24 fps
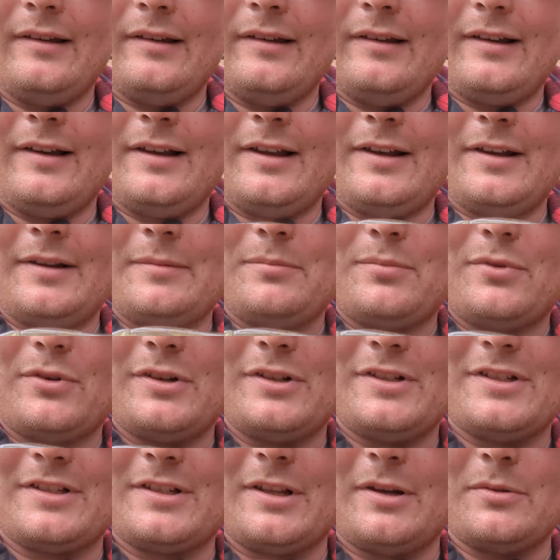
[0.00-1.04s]
and I'm pretty
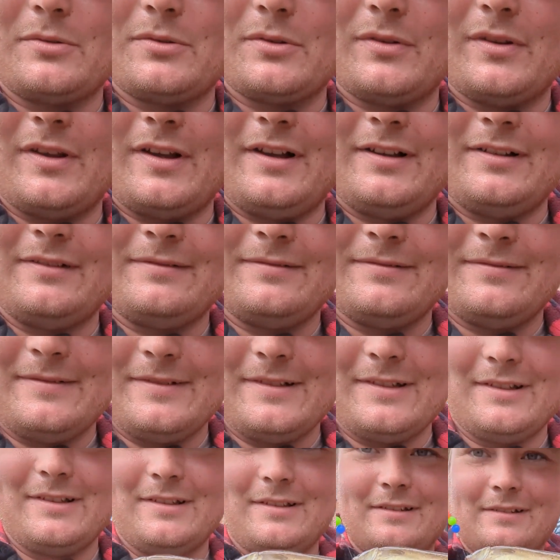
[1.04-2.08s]
stoked with that.
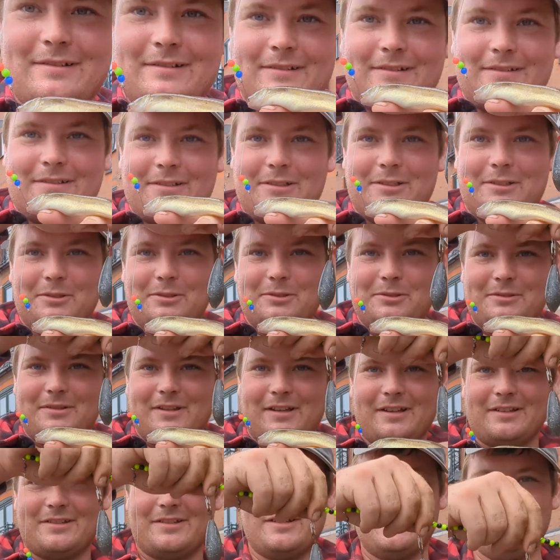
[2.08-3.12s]
Cool,
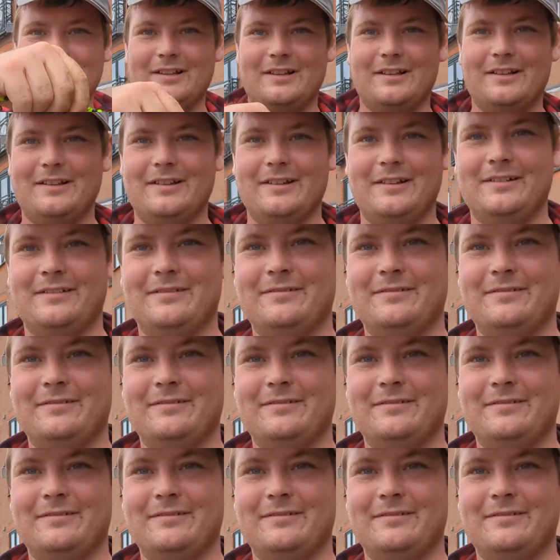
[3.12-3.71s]
catch you later.